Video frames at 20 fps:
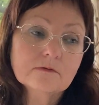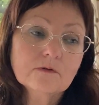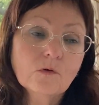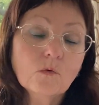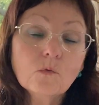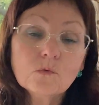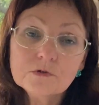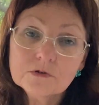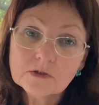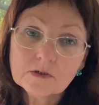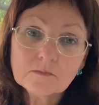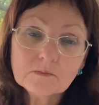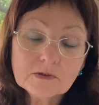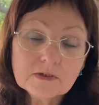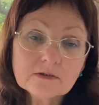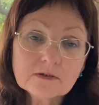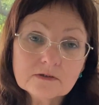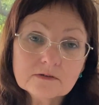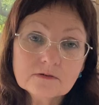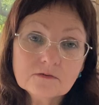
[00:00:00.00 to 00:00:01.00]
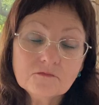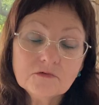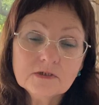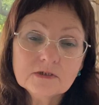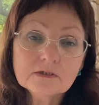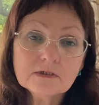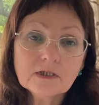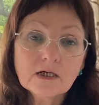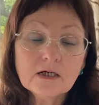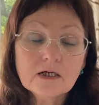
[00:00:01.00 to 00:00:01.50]
autumn and
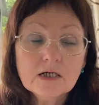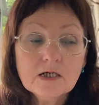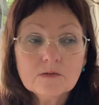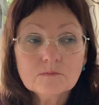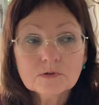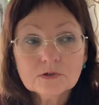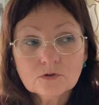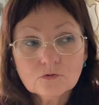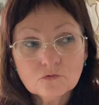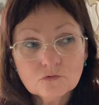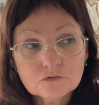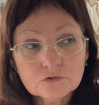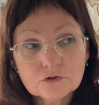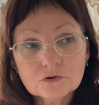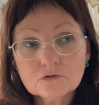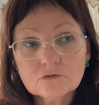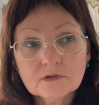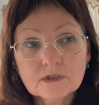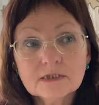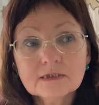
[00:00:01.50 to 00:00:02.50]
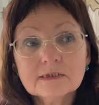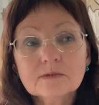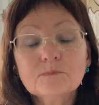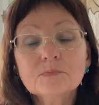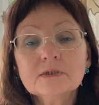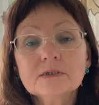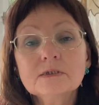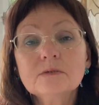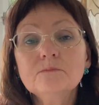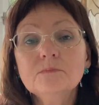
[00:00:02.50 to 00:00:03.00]
winter, but also as a
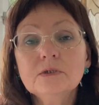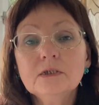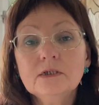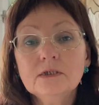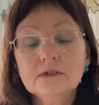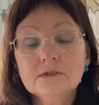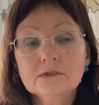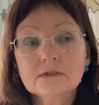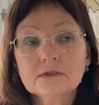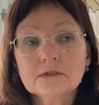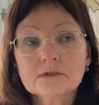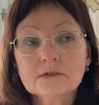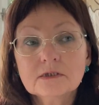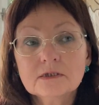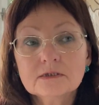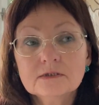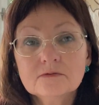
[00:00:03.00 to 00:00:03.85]
possibilities.